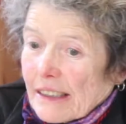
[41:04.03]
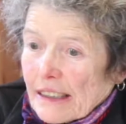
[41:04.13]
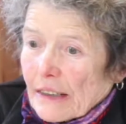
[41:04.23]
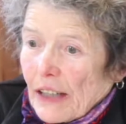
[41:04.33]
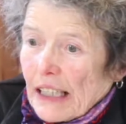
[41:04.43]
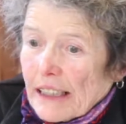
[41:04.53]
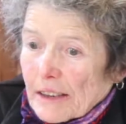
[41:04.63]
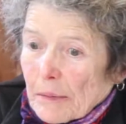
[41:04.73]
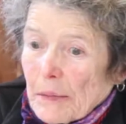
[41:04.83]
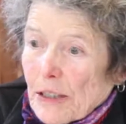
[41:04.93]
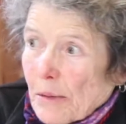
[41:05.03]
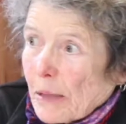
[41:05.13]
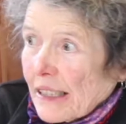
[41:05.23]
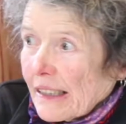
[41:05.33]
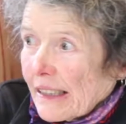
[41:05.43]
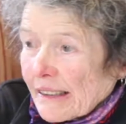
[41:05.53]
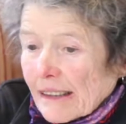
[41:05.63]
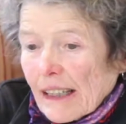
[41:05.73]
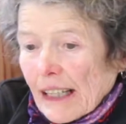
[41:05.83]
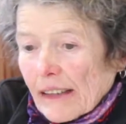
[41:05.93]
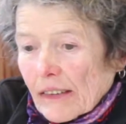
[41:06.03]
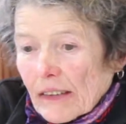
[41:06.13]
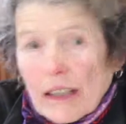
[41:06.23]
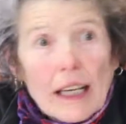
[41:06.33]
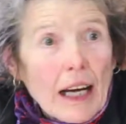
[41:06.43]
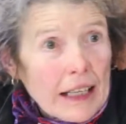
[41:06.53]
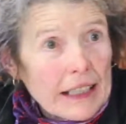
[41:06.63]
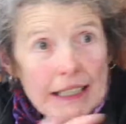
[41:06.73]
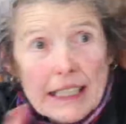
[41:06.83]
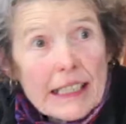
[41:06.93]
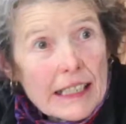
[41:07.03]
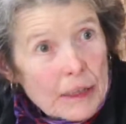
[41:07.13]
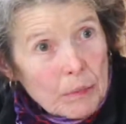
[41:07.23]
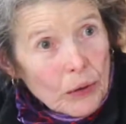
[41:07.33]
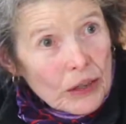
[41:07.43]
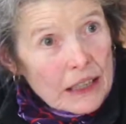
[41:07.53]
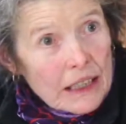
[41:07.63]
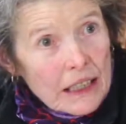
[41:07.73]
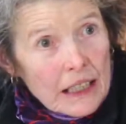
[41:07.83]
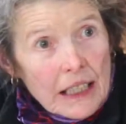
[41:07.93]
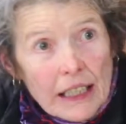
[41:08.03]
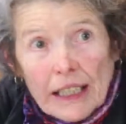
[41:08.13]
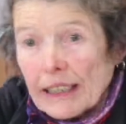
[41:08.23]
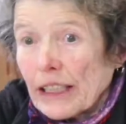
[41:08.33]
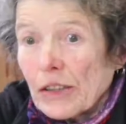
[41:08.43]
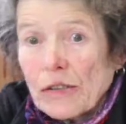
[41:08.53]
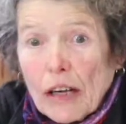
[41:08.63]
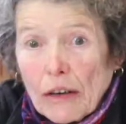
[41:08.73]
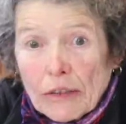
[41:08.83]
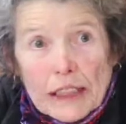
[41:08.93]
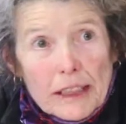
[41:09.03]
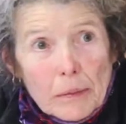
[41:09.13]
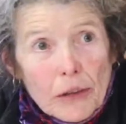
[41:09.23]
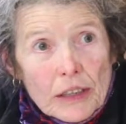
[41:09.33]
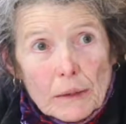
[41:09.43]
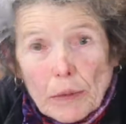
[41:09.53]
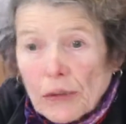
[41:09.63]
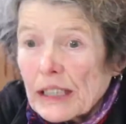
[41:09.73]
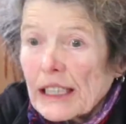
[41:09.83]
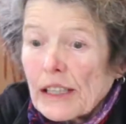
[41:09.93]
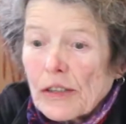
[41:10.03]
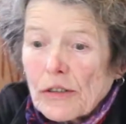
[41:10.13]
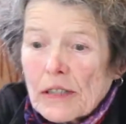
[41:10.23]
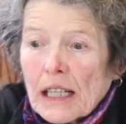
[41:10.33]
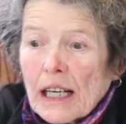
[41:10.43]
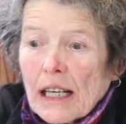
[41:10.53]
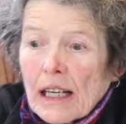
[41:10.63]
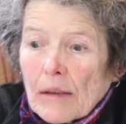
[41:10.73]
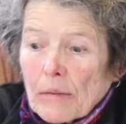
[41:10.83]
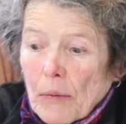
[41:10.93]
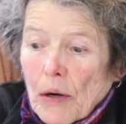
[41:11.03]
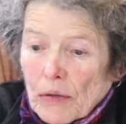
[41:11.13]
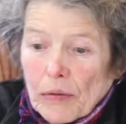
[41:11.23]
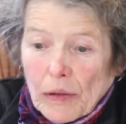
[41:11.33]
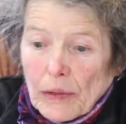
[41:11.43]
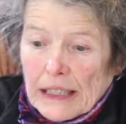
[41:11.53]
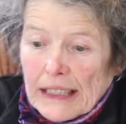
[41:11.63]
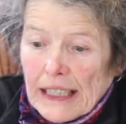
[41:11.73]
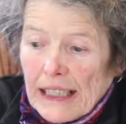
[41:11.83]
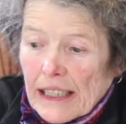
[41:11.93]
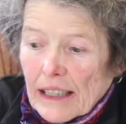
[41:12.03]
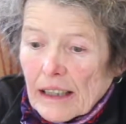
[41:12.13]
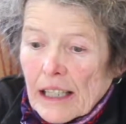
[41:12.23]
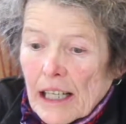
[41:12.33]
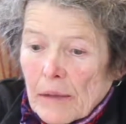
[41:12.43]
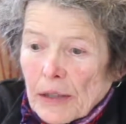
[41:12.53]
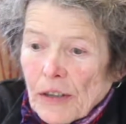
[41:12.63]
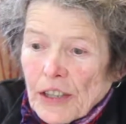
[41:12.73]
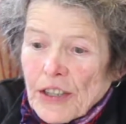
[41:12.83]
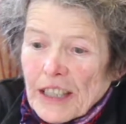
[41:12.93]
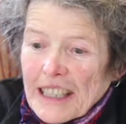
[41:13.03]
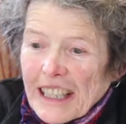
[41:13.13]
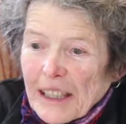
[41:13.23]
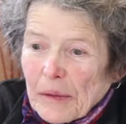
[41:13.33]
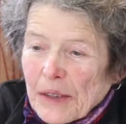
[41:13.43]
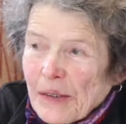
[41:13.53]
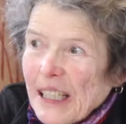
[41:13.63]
it, is failing us miserably in this. Indeed, in sport, like they don't cover the smaller sports, they don't promote what we're saying here. But Russia Today, what's